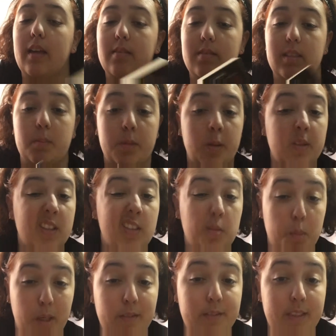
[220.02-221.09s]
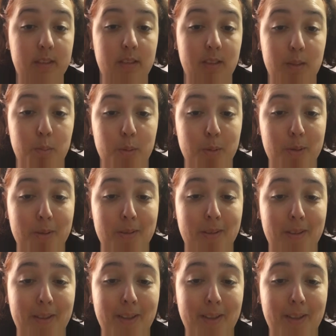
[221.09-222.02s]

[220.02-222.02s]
Sometimes I do buy fantasy books.